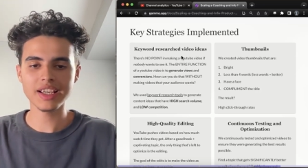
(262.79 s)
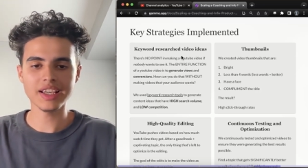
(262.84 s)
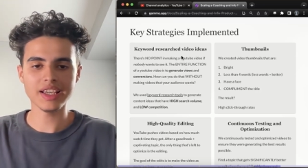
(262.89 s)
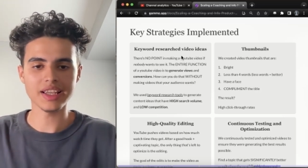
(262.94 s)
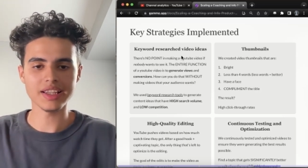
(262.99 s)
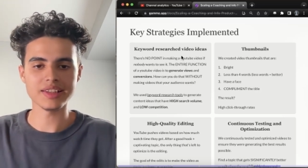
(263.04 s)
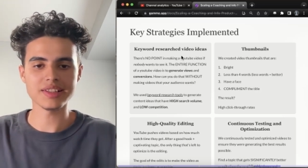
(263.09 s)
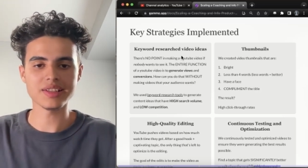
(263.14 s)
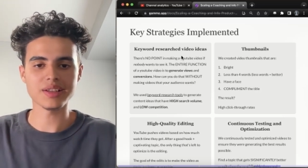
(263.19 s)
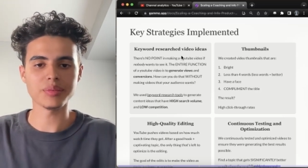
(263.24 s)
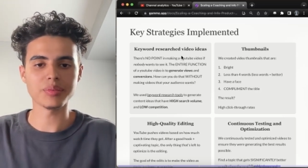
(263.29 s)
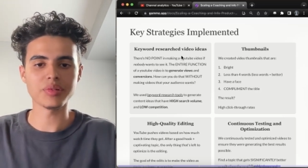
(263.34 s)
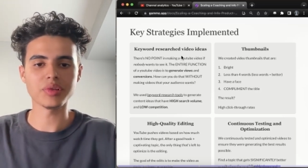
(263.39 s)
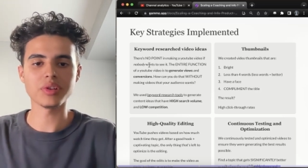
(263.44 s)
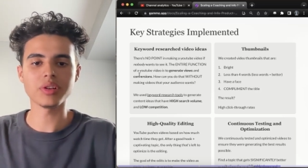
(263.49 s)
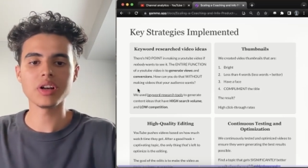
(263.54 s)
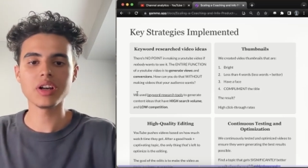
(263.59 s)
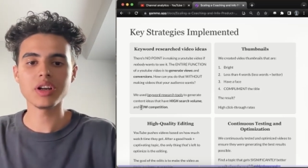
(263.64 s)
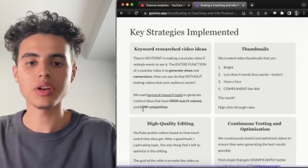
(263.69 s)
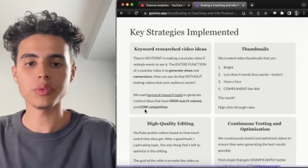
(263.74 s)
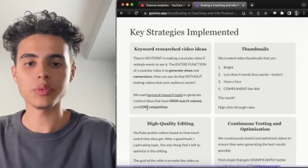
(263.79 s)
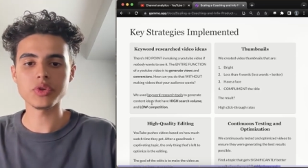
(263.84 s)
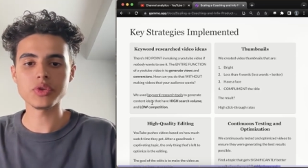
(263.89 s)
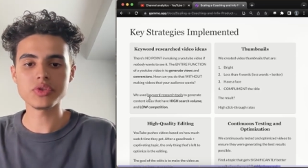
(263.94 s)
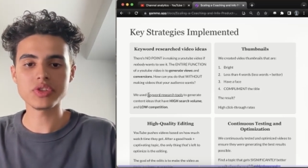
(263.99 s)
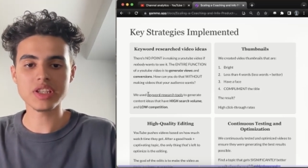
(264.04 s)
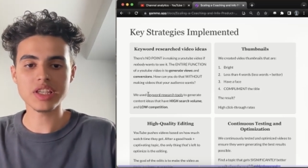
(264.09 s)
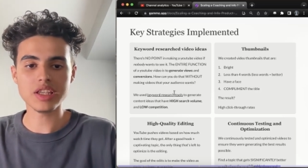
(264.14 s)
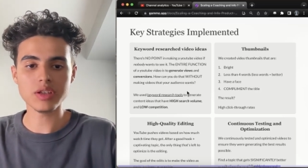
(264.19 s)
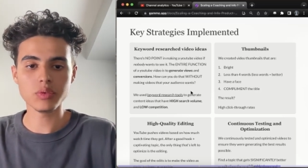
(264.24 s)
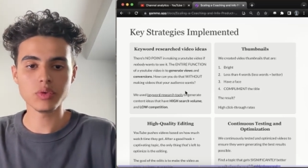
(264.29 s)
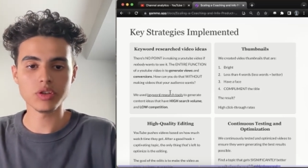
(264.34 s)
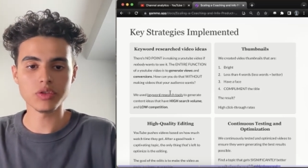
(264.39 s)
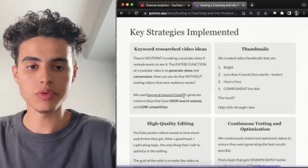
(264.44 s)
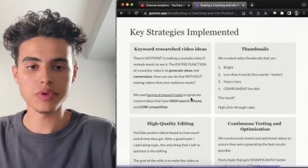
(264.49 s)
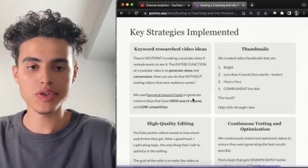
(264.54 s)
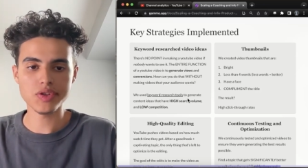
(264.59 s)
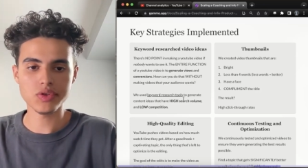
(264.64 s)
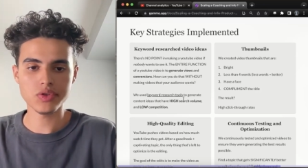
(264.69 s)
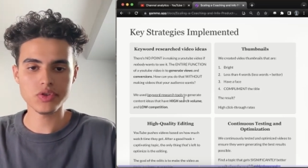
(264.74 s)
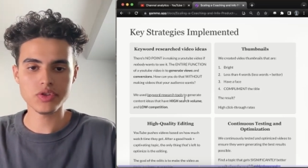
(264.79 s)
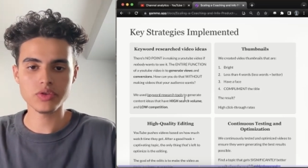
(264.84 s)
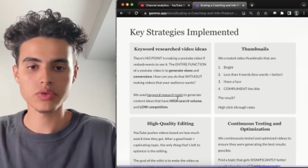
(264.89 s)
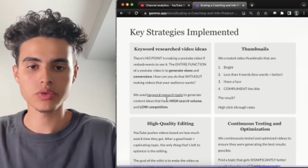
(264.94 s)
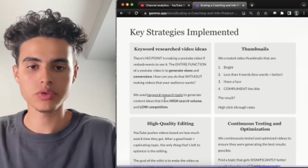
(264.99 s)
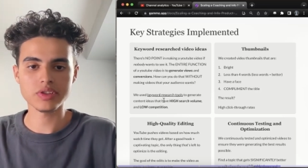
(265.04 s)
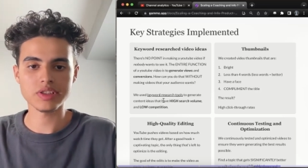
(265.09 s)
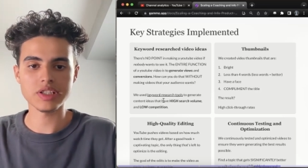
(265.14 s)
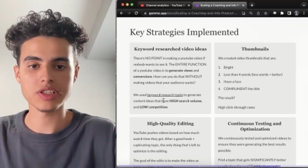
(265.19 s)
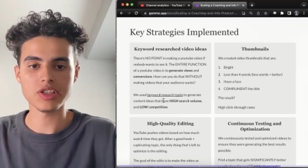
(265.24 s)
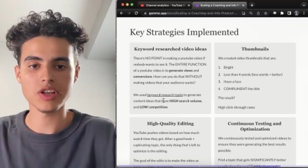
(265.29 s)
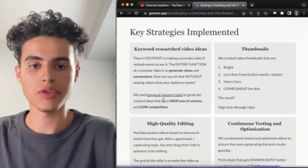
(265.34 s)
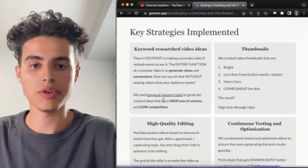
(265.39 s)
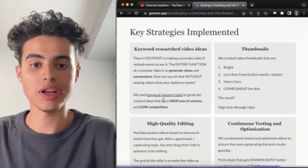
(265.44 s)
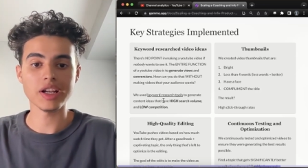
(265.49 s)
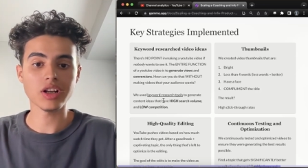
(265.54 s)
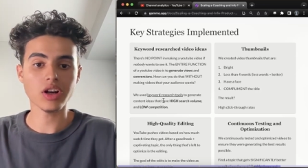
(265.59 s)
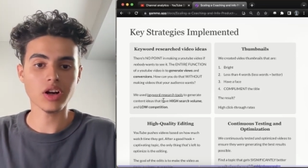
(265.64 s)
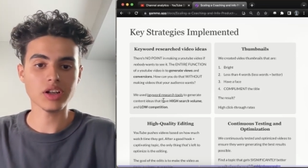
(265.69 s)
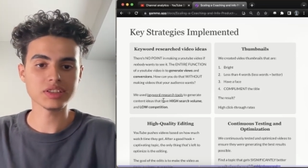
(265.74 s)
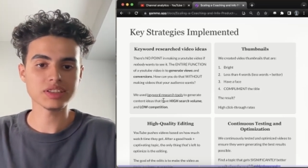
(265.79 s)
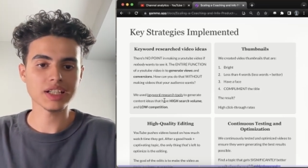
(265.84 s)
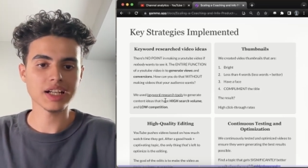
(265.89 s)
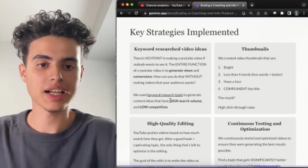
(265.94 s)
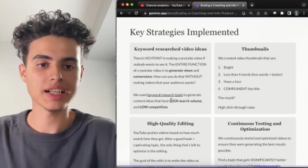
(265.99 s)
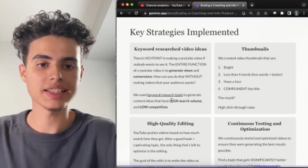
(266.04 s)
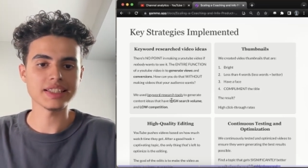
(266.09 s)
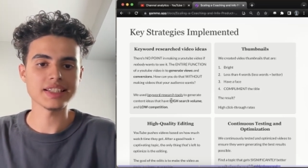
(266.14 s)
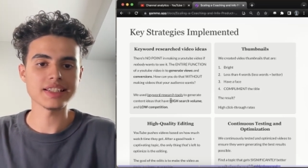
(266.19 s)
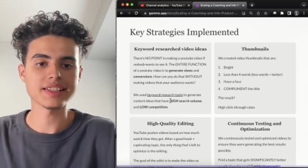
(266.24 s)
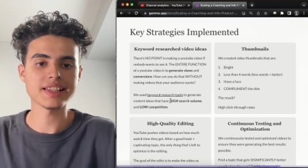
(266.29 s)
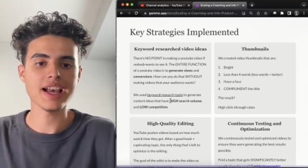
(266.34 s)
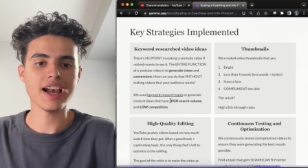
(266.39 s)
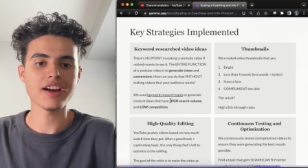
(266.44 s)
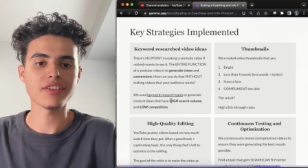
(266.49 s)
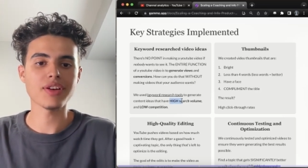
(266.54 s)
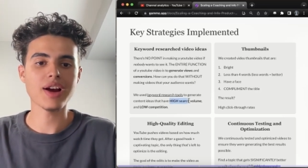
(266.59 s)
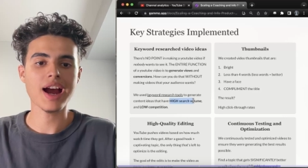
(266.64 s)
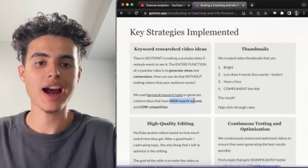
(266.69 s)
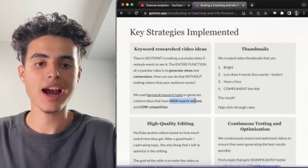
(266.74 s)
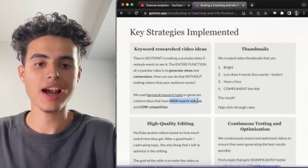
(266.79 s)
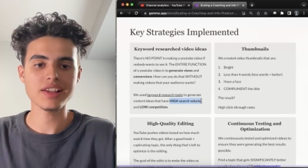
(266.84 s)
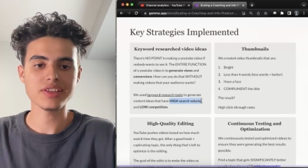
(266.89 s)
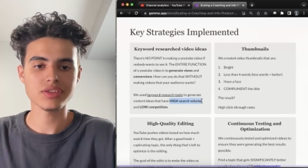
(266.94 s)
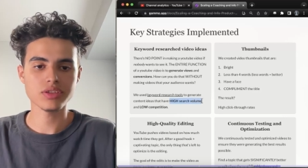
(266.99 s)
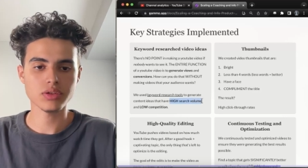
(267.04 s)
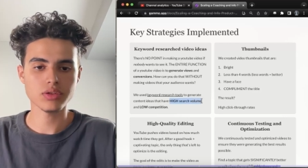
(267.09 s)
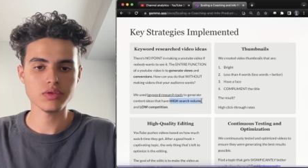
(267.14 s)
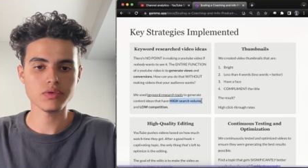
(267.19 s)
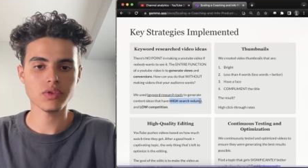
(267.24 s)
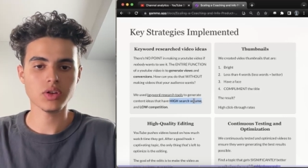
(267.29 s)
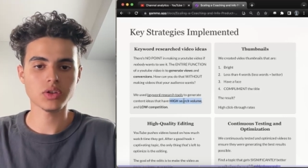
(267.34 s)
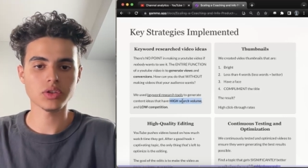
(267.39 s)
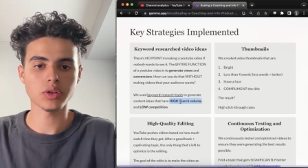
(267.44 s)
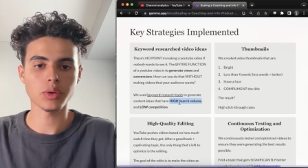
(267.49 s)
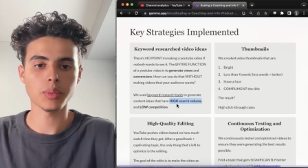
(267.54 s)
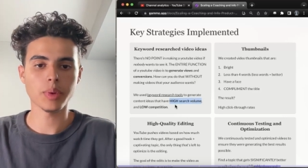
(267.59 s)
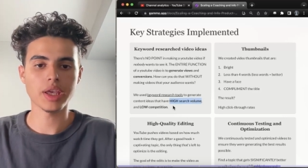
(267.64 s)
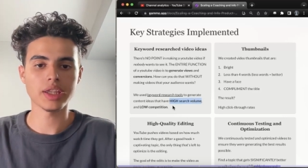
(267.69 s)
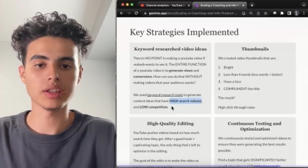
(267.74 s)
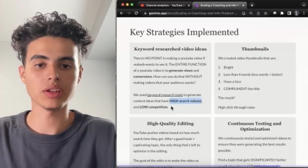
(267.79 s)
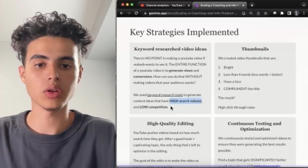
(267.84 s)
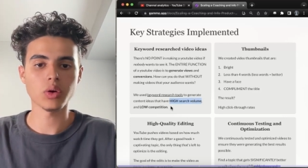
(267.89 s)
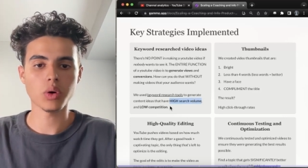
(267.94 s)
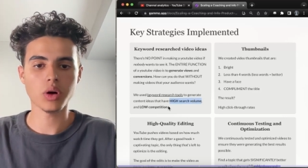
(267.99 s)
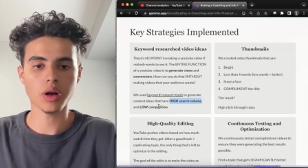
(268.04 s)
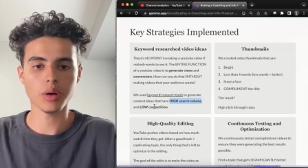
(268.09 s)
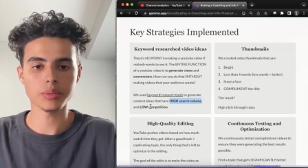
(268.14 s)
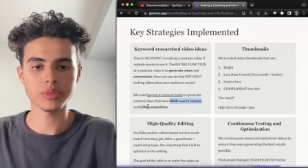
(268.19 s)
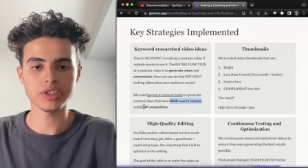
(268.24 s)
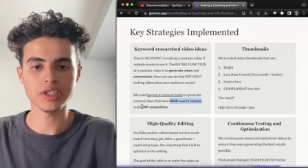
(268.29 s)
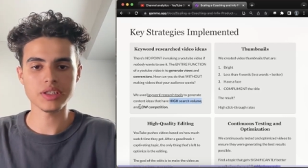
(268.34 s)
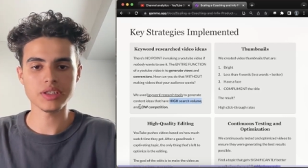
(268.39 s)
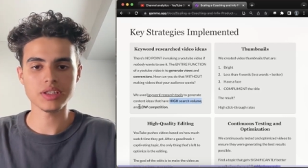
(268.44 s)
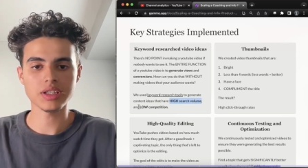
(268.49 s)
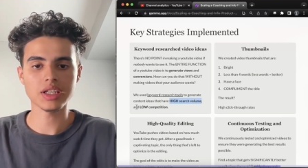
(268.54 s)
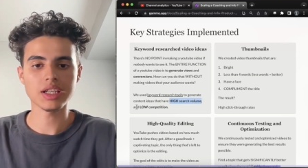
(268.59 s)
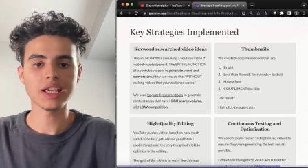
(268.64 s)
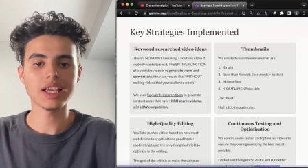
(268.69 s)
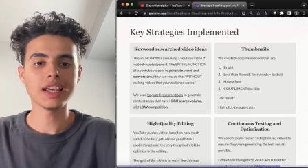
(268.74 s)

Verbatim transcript: It's simple. We use keyword research tools to generate content ideas that have high search volume and low competition.